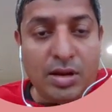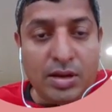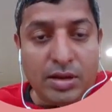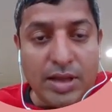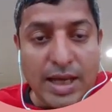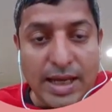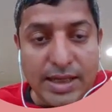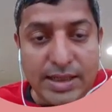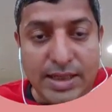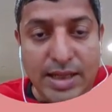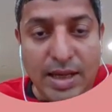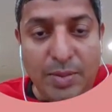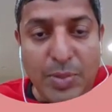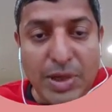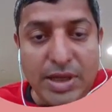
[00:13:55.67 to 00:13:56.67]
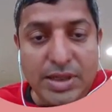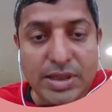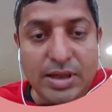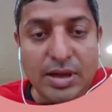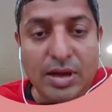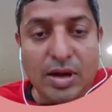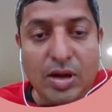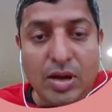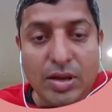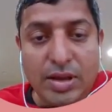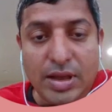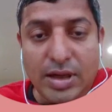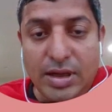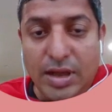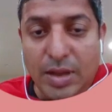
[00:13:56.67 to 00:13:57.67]
The SDA, based on
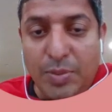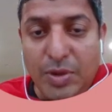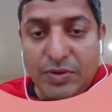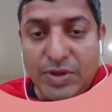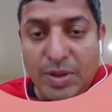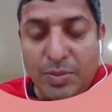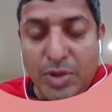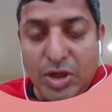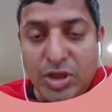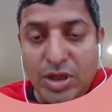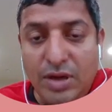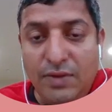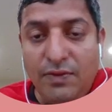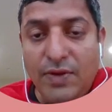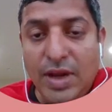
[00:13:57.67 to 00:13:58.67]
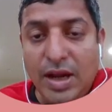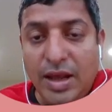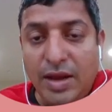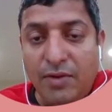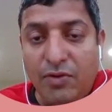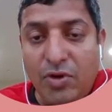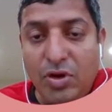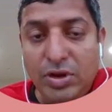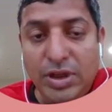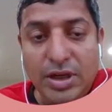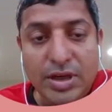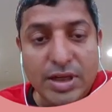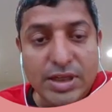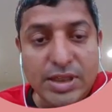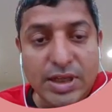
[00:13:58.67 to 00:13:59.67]
the type of submission, will invoke the
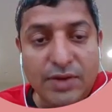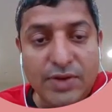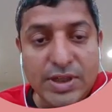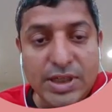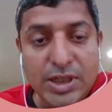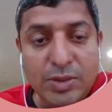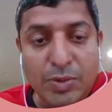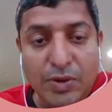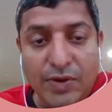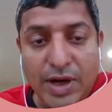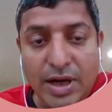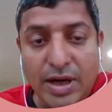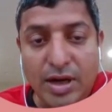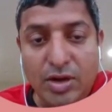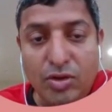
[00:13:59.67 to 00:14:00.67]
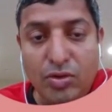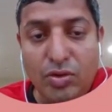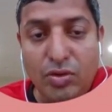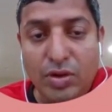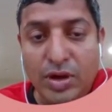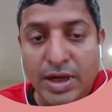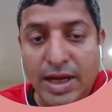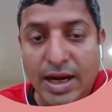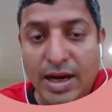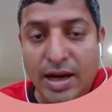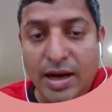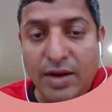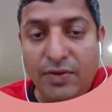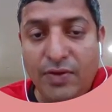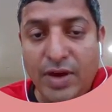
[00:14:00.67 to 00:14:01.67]
trust services provider to
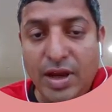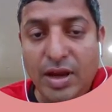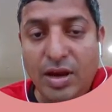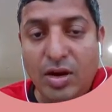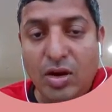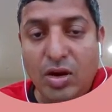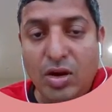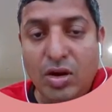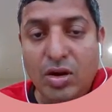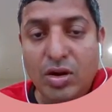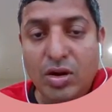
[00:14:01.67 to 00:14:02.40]
de-identify or